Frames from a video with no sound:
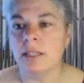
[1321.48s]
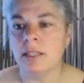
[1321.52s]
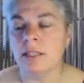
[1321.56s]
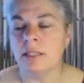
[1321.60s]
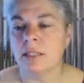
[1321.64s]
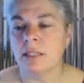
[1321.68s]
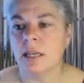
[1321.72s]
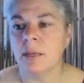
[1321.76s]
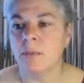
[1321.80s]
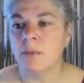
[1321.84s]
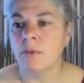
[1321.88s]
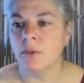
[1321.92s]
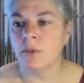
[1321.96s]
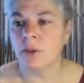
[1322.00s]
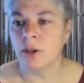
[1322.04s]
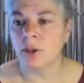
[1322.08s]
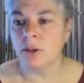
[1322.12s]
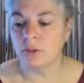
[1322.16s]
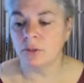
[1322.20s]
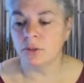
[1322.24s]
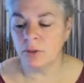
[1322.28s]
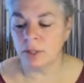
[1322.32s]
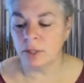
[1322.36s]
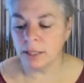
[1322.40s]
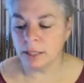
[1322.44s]
at this time of
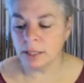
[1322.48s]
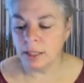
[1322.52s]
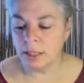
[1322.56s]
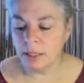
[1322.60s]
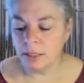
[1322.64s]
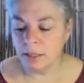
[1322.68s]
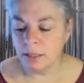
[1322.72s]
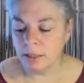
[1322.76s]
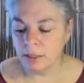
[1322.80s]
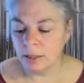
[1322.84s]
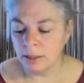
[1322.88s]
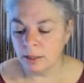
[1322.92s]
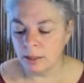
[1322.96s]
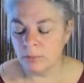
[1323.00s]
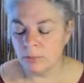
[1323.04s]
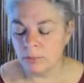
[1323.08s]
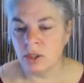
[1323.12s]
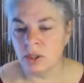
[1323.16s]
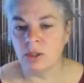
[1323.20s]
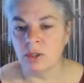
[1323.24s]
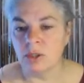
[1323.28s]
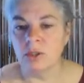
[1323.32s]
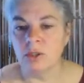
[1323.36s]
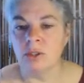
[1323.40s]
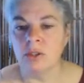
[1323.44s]
COVID,
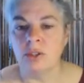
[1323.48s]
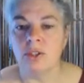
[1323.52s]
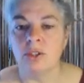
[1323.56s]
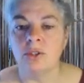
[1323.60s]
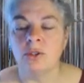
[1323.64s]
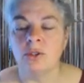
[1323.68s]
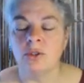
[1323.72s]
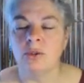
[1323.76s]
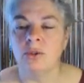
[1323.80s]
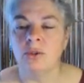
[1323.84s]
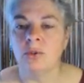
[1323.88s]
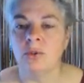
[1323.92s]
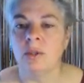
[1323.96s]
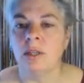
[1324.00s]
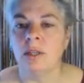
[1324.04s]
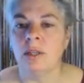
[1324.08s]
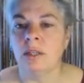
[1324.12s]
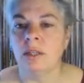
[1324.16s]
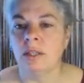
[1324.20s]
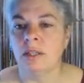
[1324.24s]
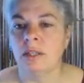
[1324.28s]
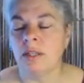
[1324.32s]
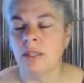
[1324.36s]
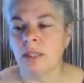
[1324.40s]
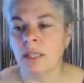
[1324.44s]
to
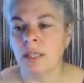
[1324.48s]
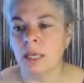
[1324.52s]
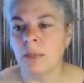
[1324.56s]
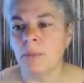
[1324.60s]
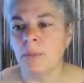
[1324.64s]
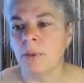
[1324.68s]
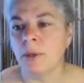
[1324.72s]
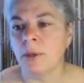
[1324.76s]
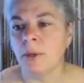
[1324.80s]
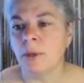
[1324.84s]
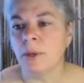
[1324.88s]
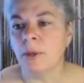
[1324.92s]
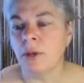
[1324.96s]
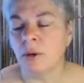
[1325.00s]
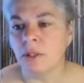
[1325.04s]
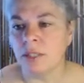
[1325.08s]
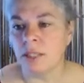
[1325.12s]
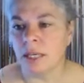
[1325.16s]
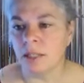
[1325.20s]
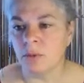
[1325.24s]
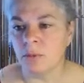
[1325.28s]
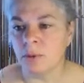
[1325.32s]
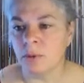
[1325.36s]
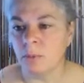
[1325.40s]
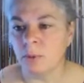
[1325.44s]
keep in
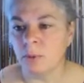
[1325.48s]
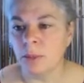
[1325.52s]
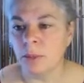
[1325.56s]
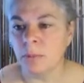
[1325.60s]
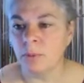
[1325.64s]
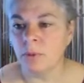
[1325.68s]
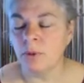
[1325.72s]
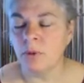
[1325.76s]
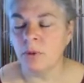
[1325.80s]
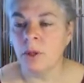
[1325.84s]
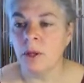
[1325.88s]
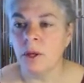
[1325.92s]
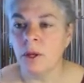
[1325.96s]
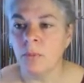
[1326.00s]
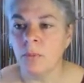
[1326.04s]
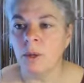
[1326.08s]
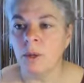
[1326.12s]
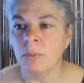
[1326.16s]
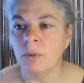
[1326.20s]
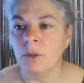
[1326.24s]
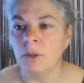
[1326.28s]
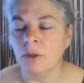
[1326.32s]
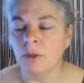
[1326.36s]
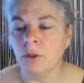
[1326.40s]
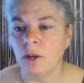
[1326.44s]
contact with people
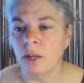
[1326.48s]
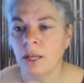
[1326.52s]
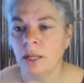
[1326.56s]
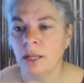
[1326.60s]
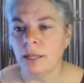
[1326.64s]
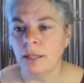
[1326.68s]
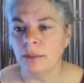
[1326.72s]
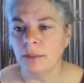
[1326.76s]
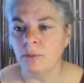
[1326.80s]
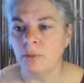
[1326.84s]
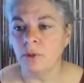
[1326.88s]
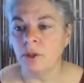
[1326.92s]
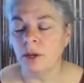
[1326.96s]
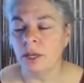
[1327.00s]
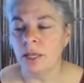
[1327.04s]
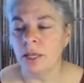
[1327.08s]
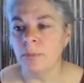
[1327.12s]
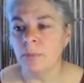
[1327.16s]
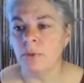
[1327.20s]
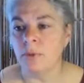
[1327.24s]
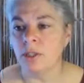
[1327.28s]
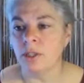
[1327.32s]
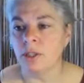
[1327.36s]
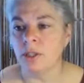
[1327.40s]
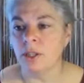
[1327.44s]
when we're not
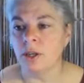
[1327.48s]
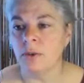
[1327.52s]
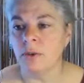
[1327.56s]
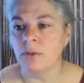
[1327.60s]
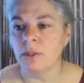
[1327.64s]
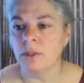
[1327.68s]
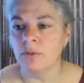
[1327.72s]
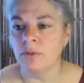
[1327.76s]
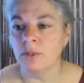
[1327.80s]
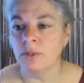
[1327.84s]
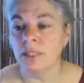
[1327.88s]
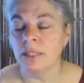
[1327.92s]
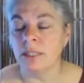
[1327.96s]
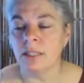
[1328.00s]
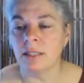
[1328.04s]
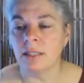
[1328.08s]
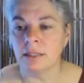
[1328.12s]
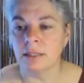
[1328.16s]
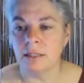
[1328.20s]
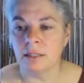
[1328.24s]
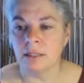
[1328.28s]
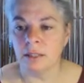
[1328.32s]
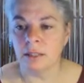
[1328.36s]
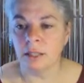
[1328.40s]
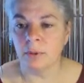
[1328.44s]
able to go and
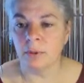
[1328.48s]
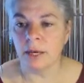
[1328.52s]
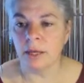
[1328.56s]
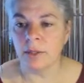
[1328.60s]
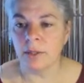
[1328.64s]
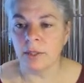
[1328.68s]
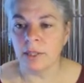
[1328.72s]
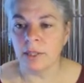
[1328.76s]
visit and